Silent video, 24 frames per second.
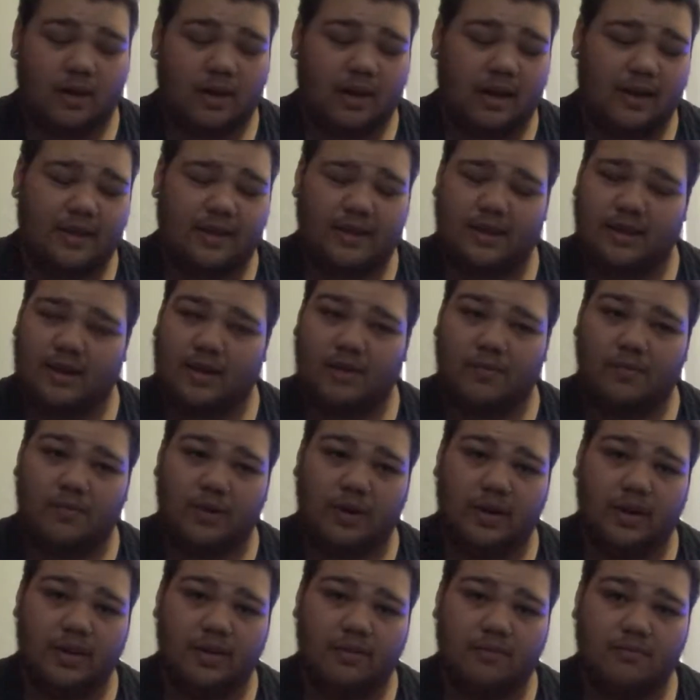I think I'm
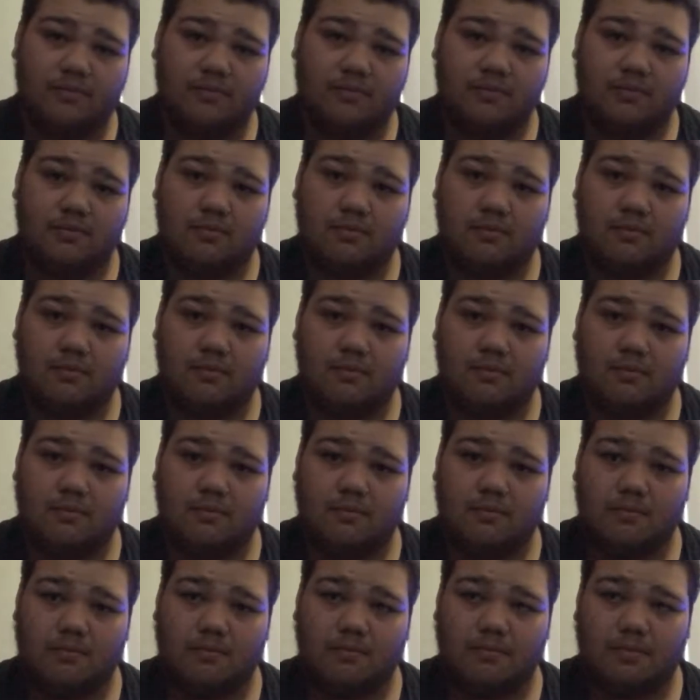ready,
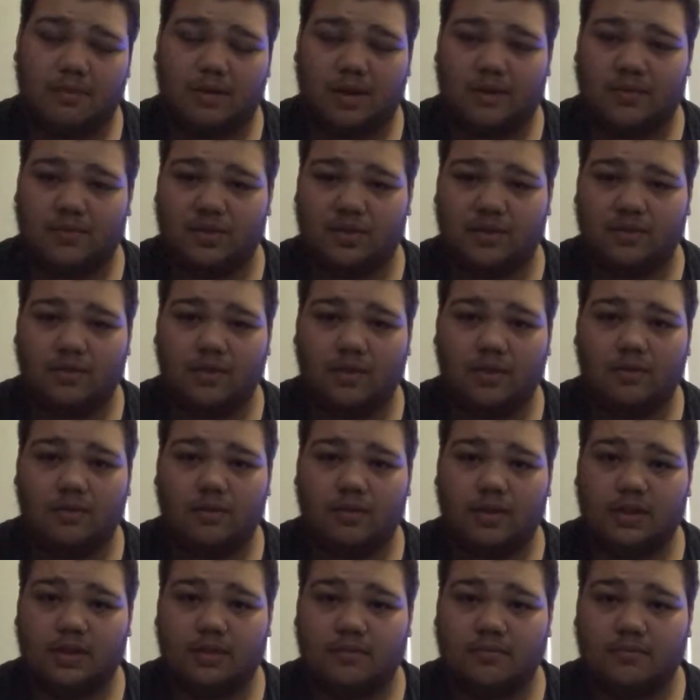but I'm just lonely.